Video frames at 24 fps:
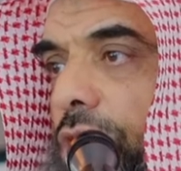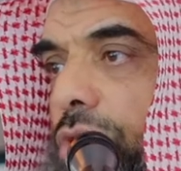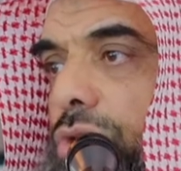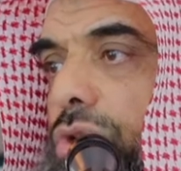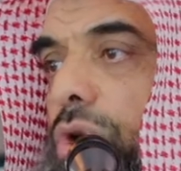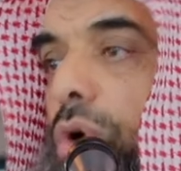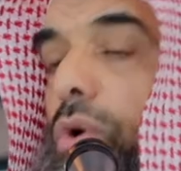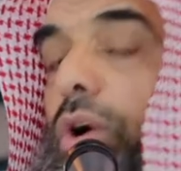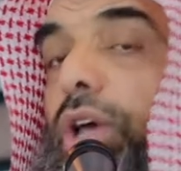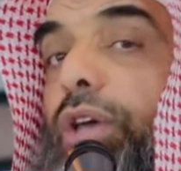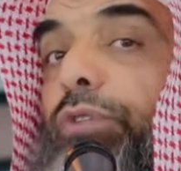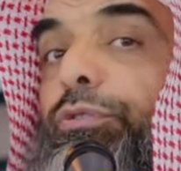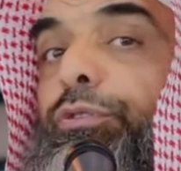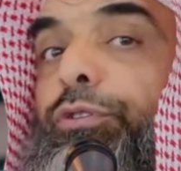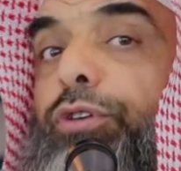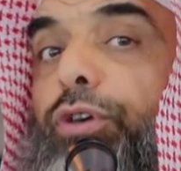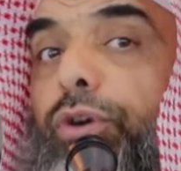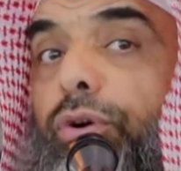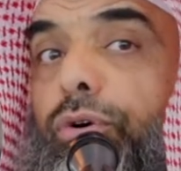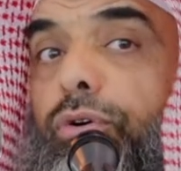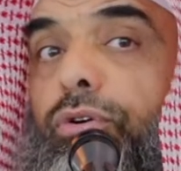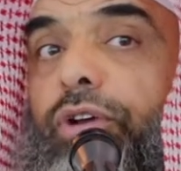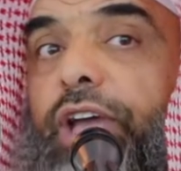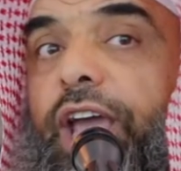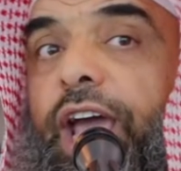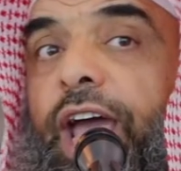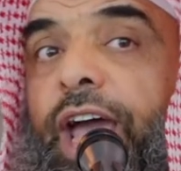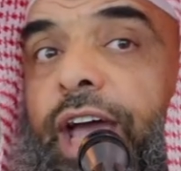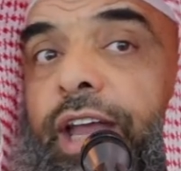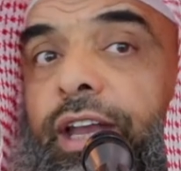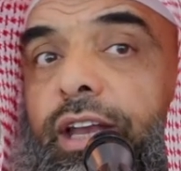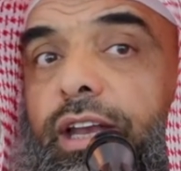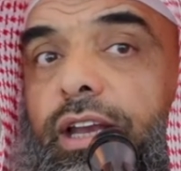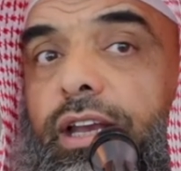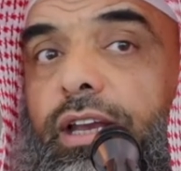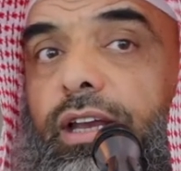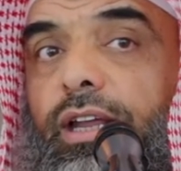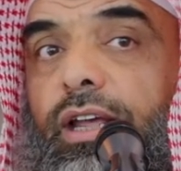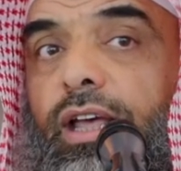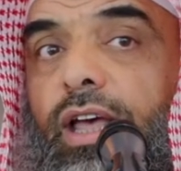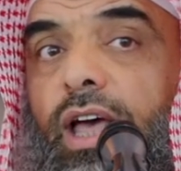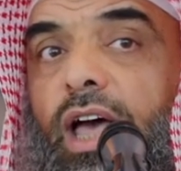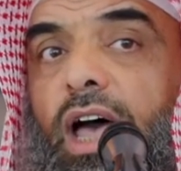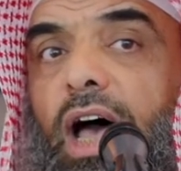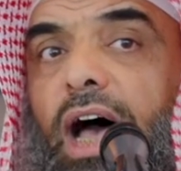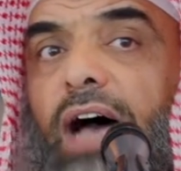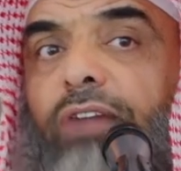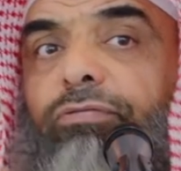so if you can
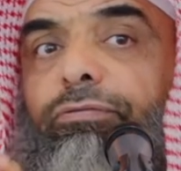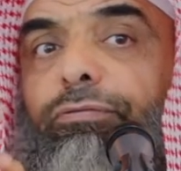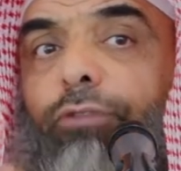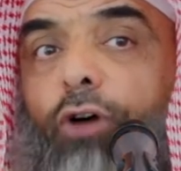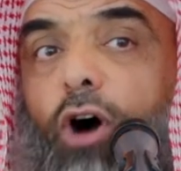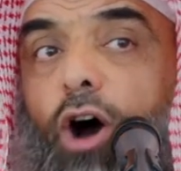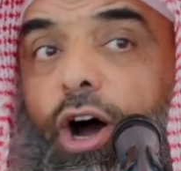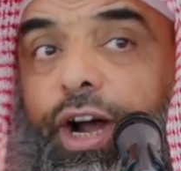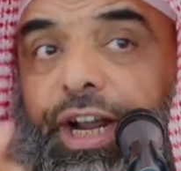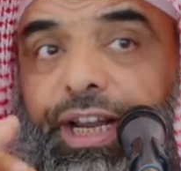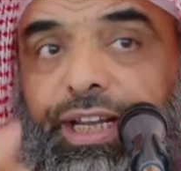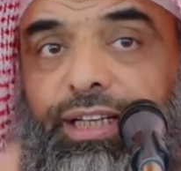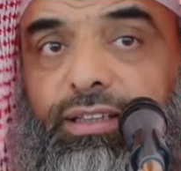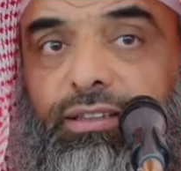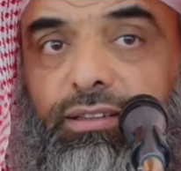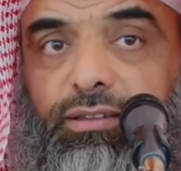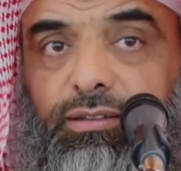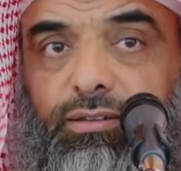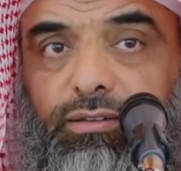avoid